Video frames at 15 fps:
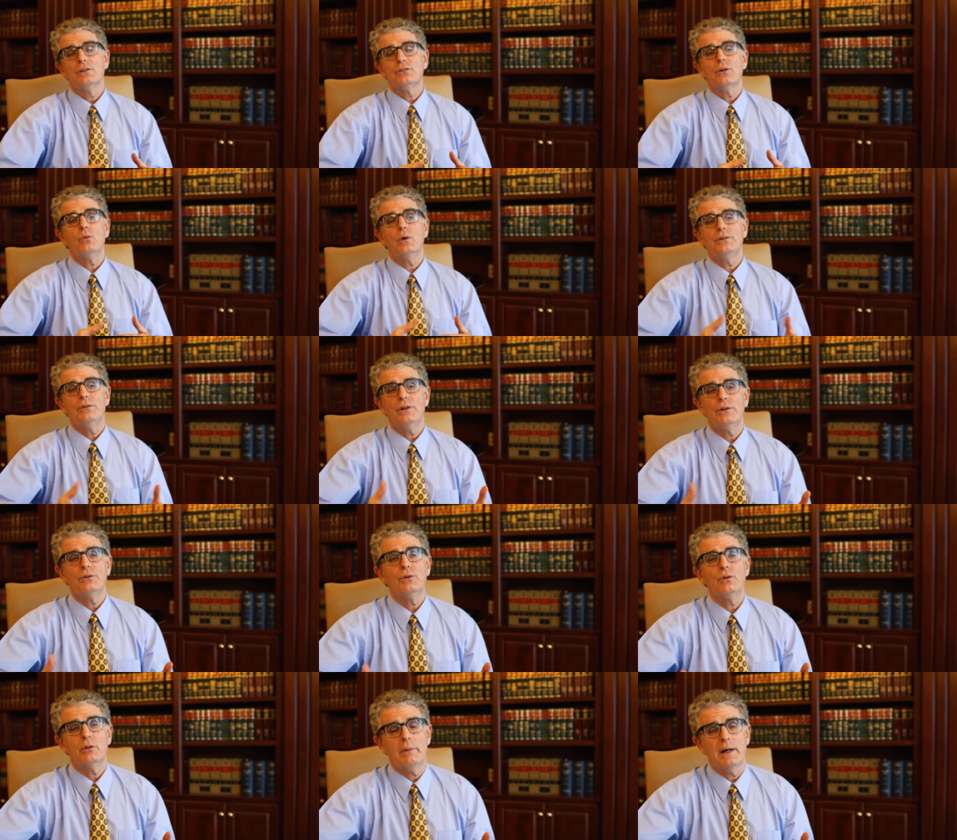So what do you
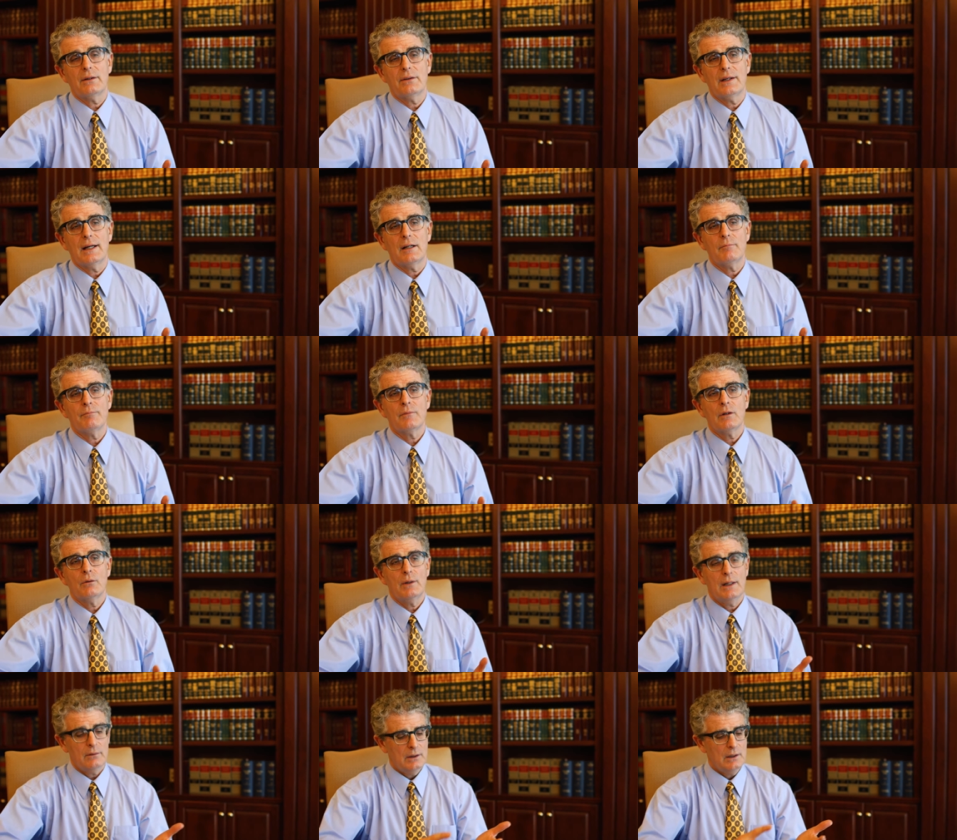do about that?
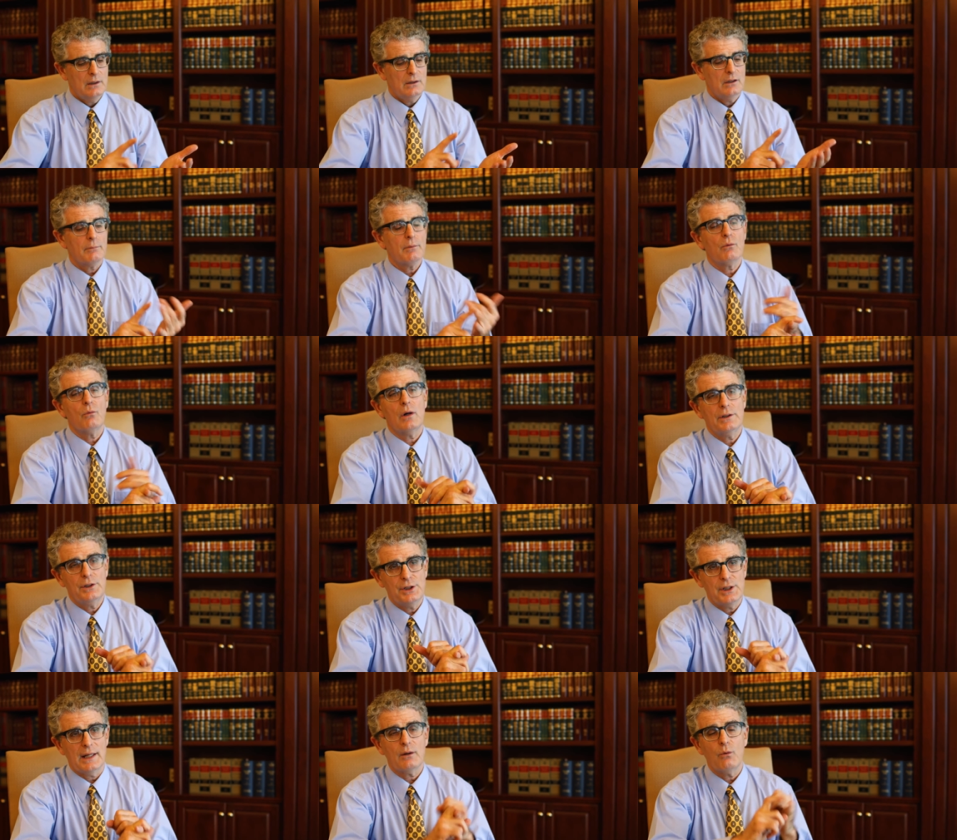Well, number
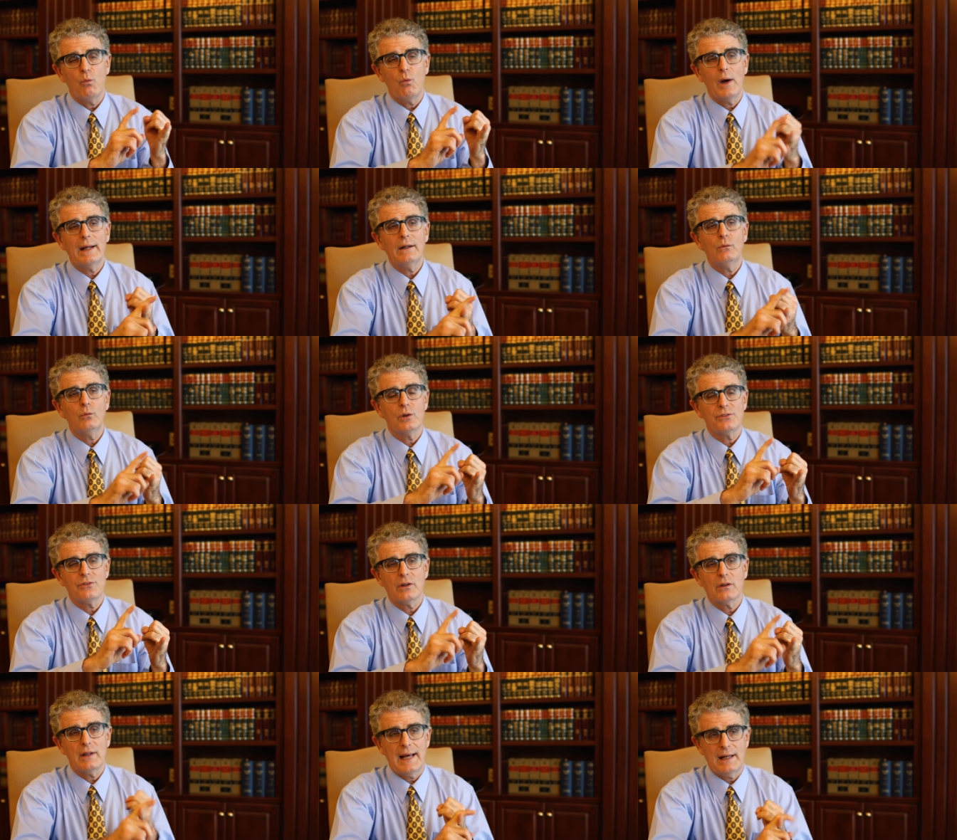one, check when
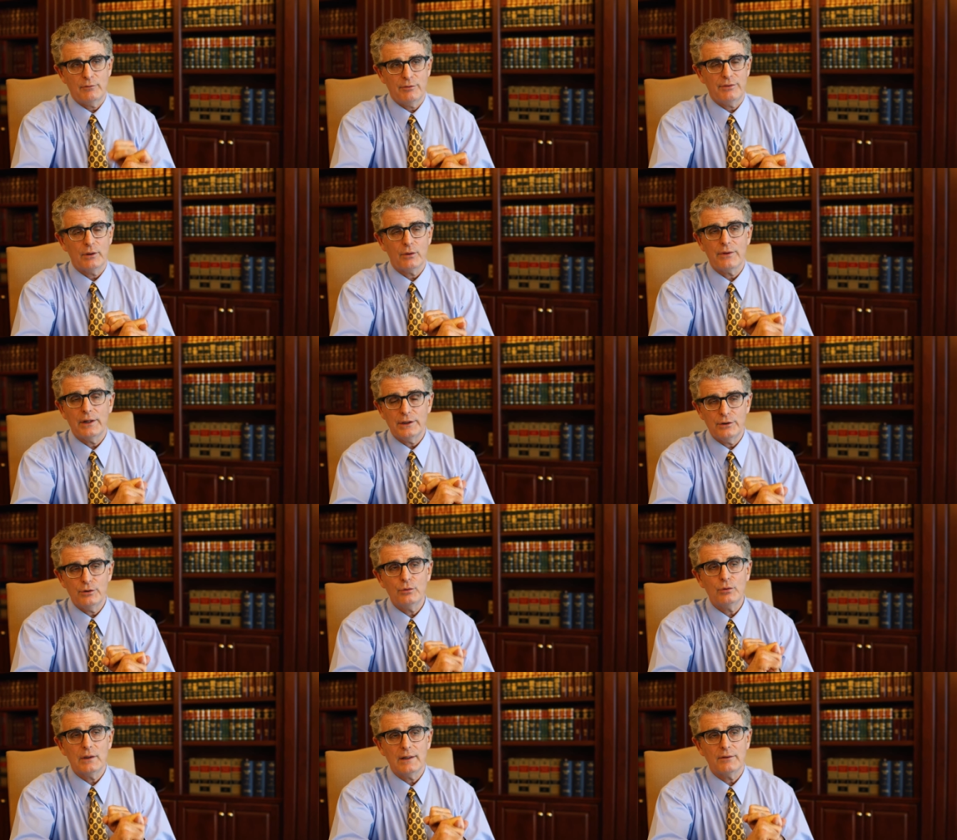was the landfill that
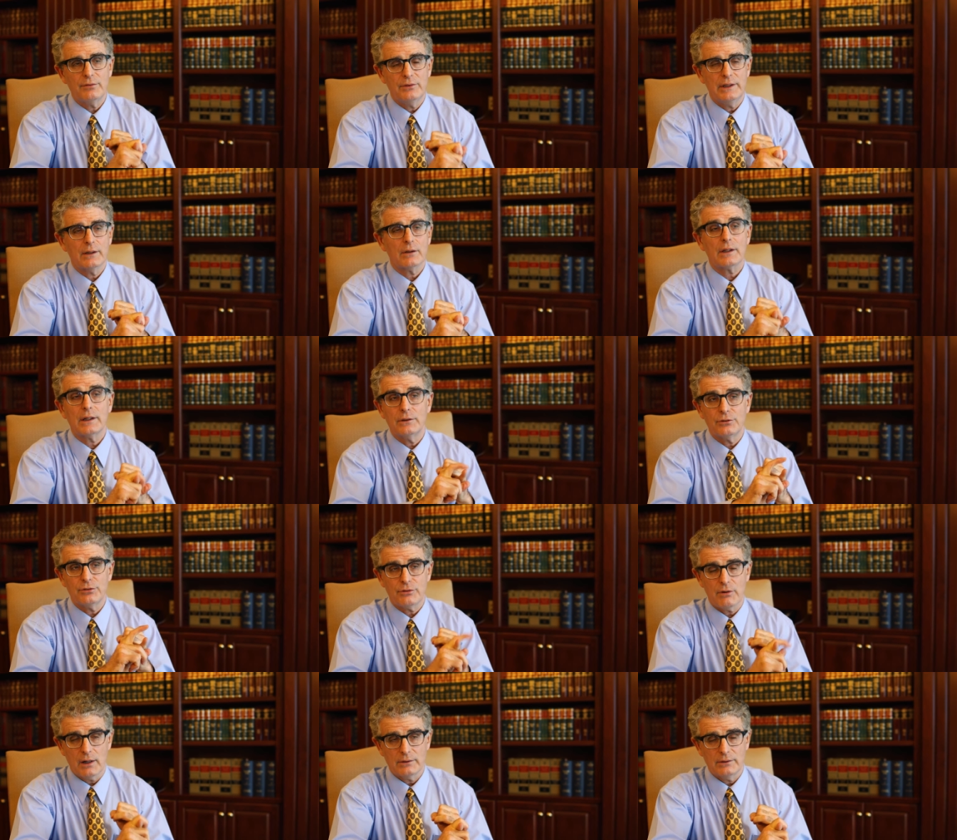you live near
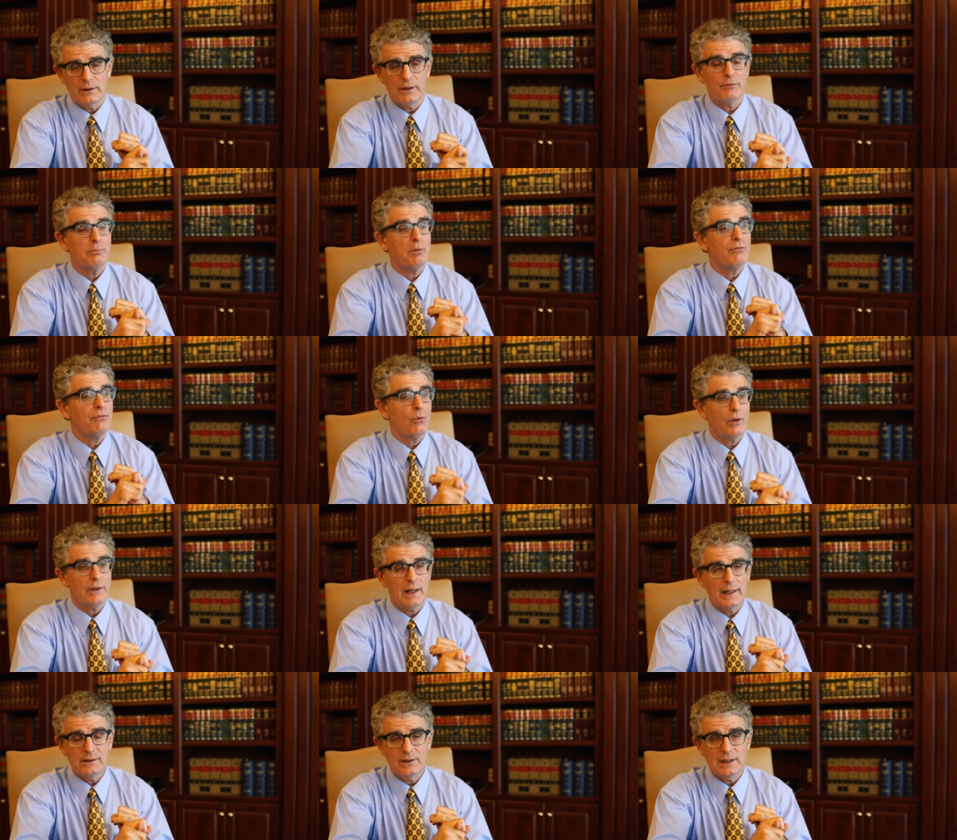constructed? If before
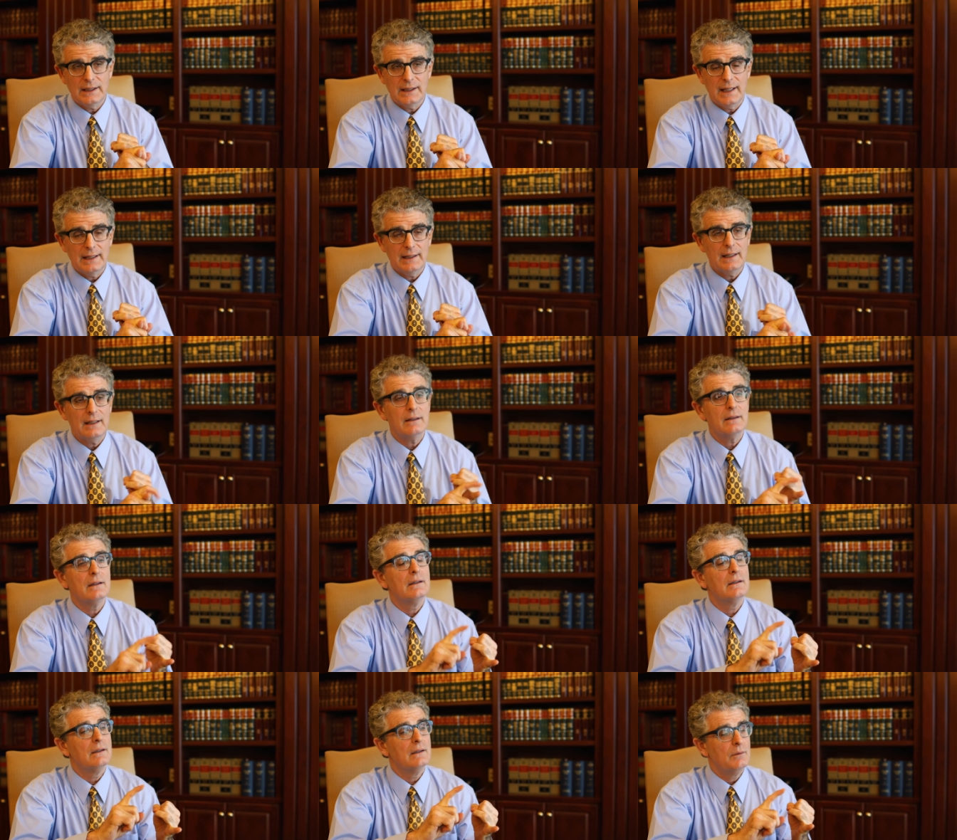1980,
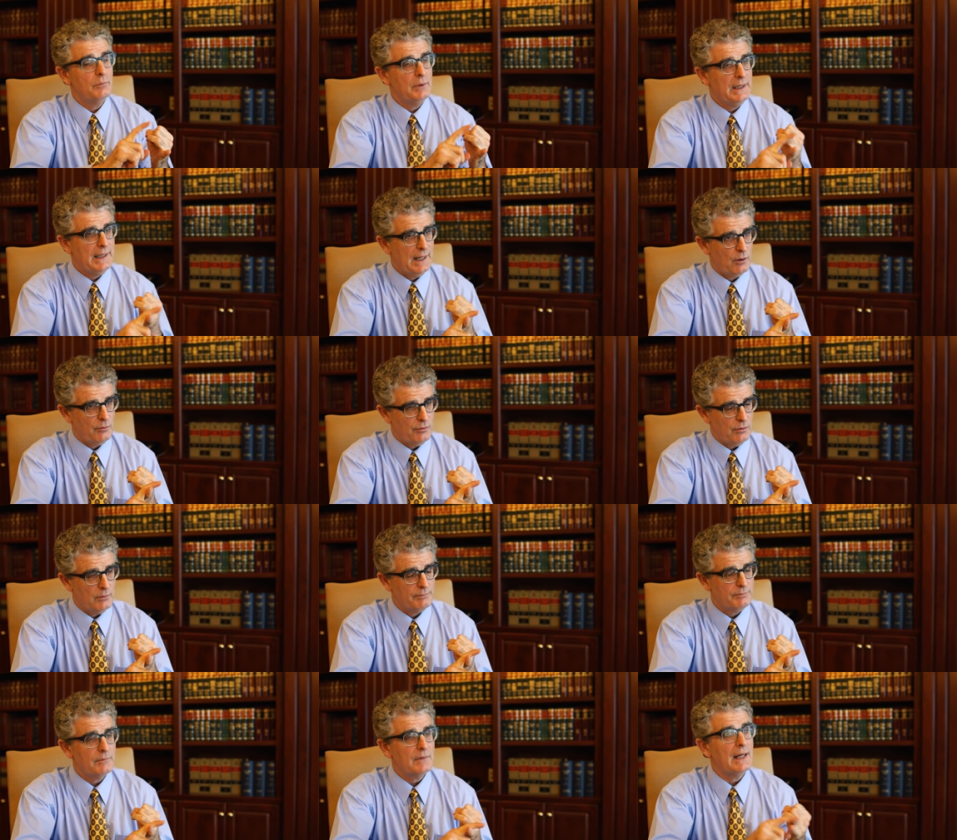be careful
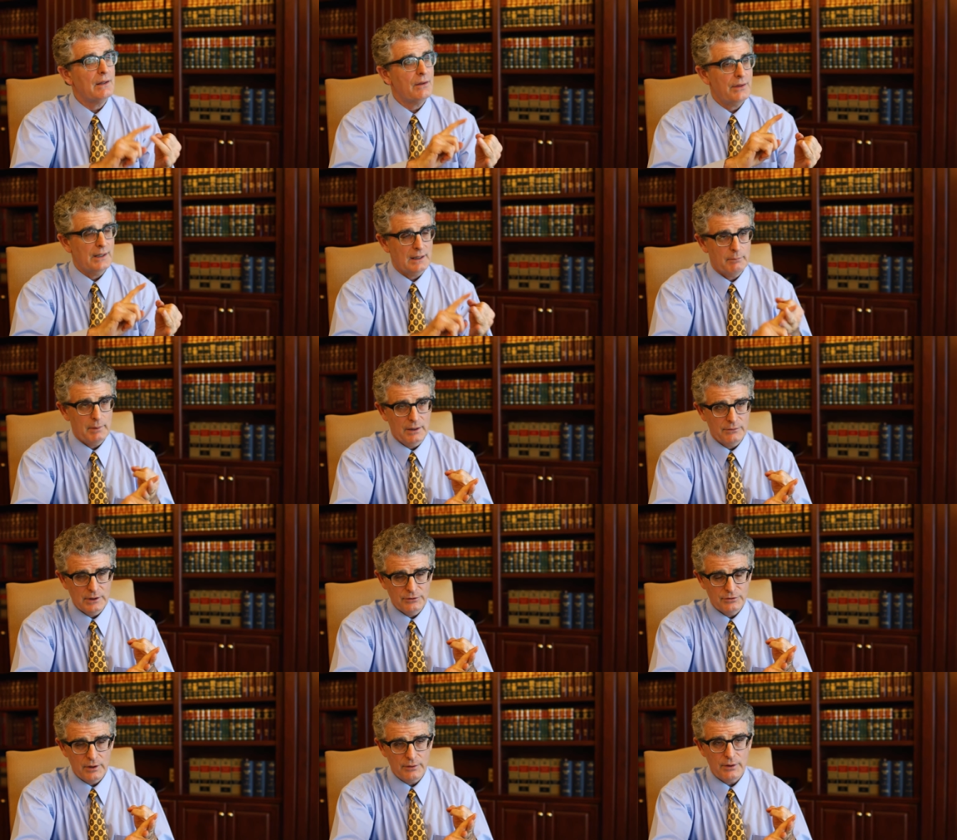and think about
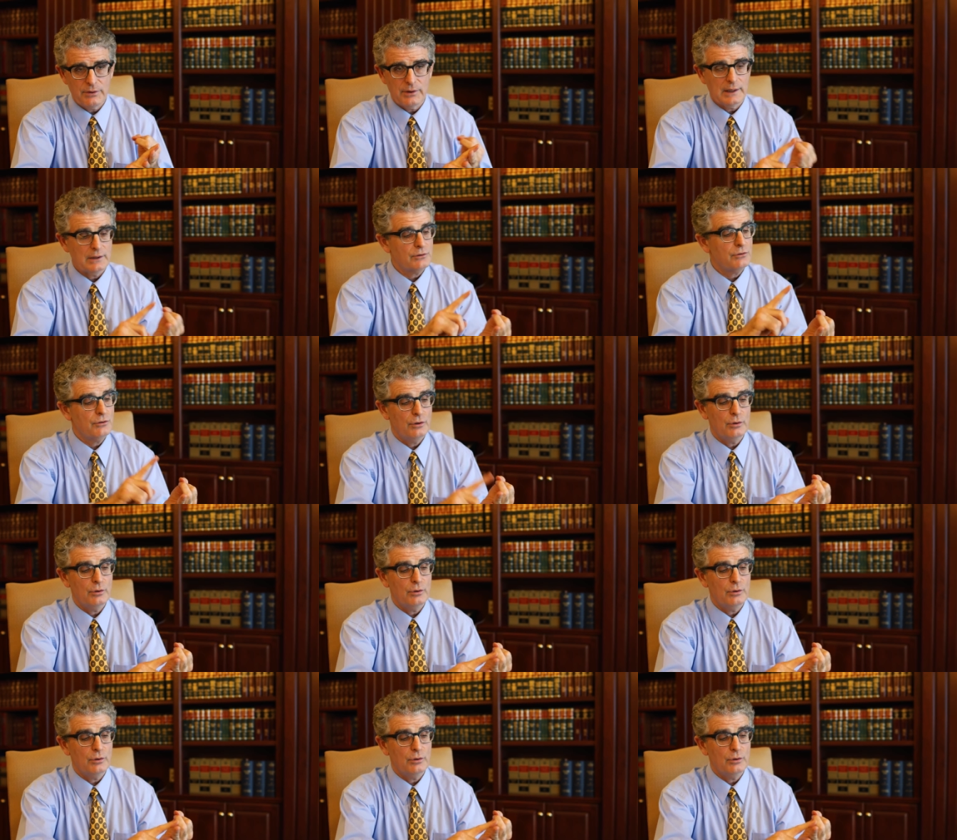these other things.